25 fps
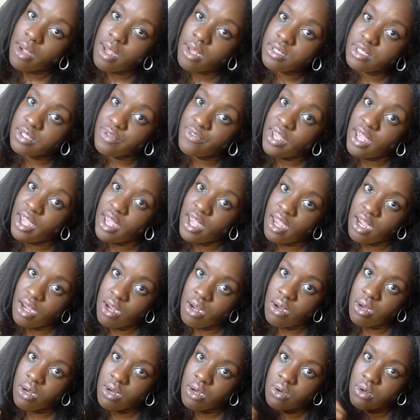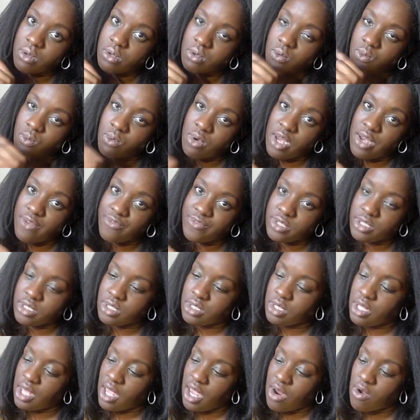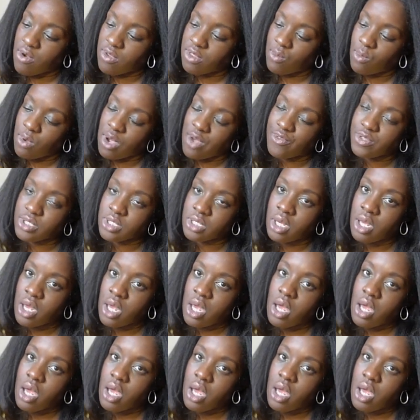House of Hair wefts, the hair on the wefts,